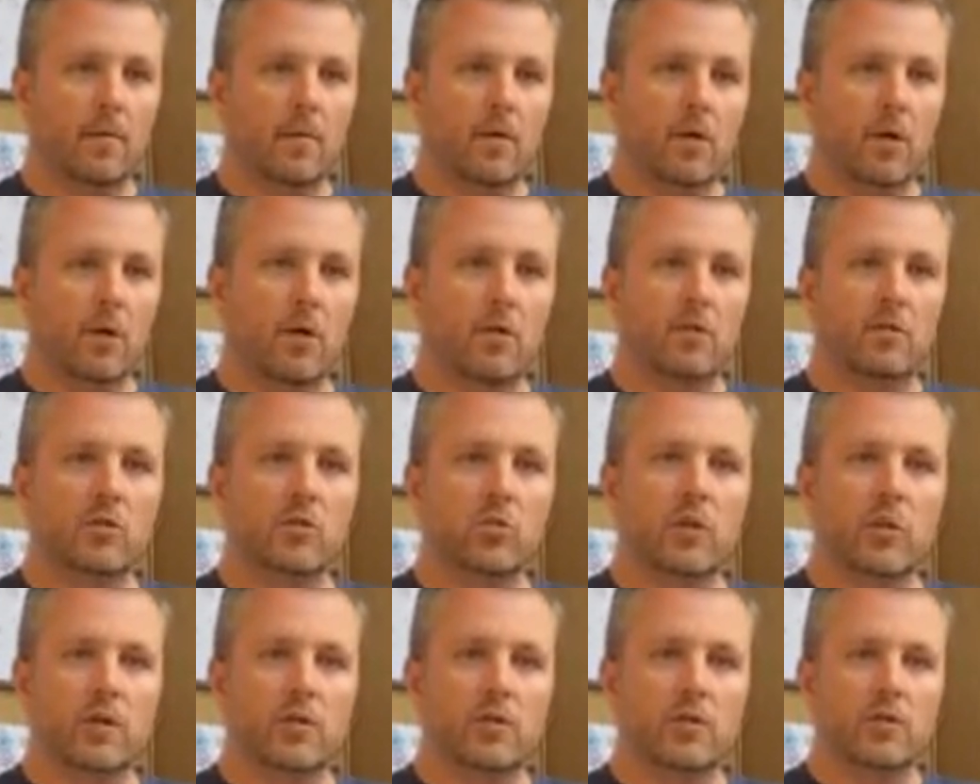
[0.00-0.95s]
they're going to
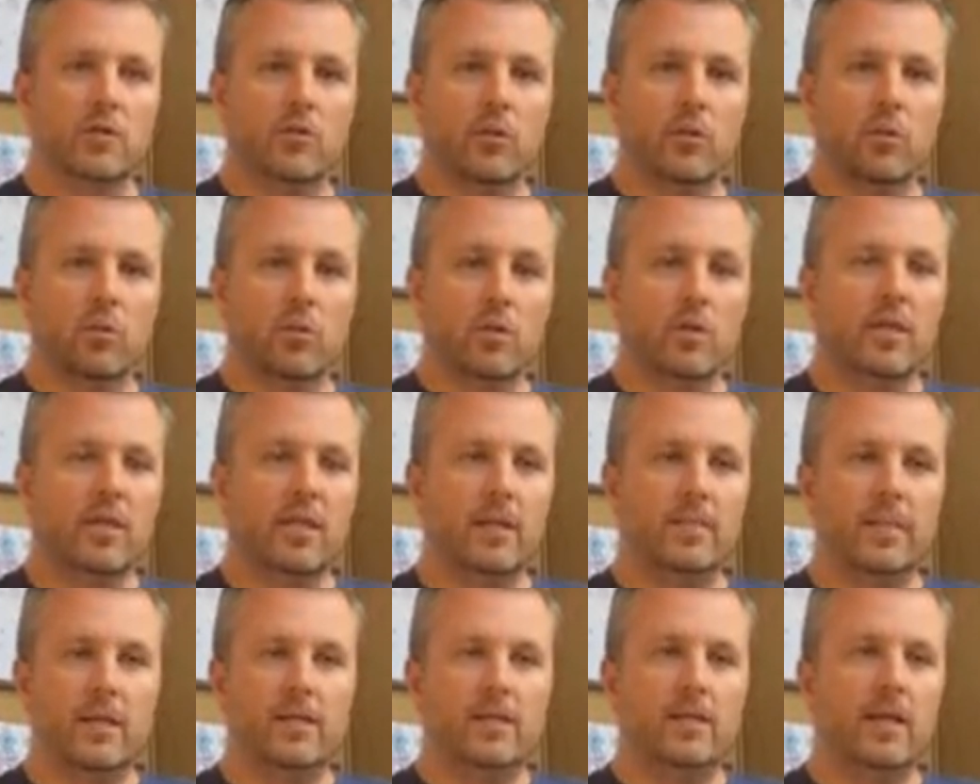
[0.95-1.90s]
switch. So when one
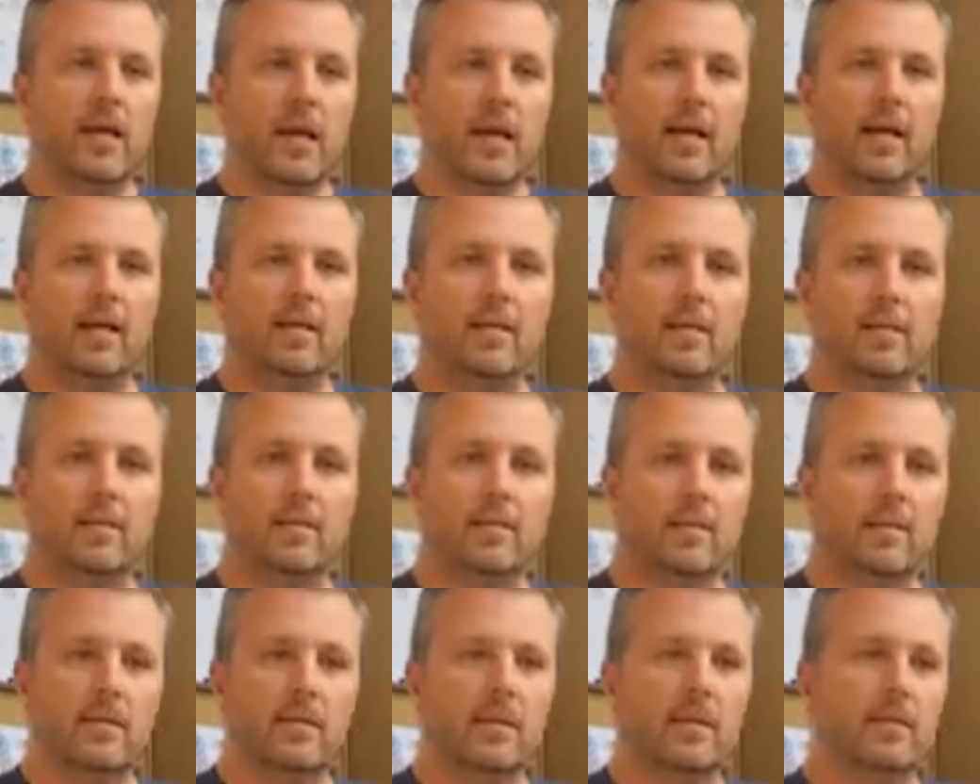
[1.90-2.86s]
team gets to 8,
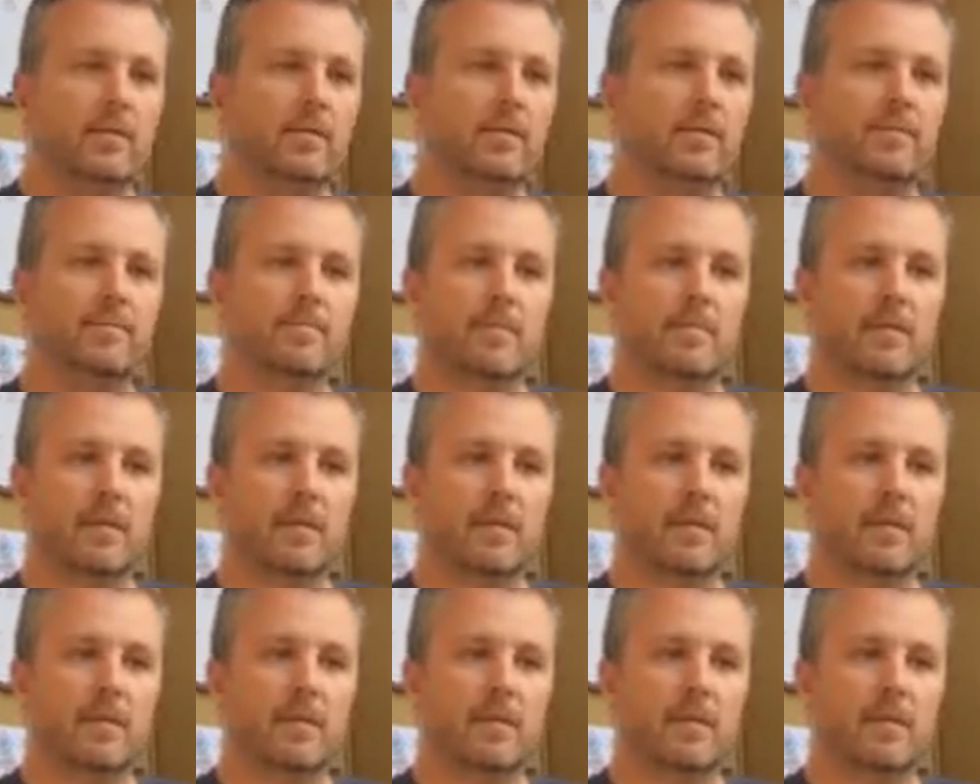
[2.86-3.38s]
let's say it's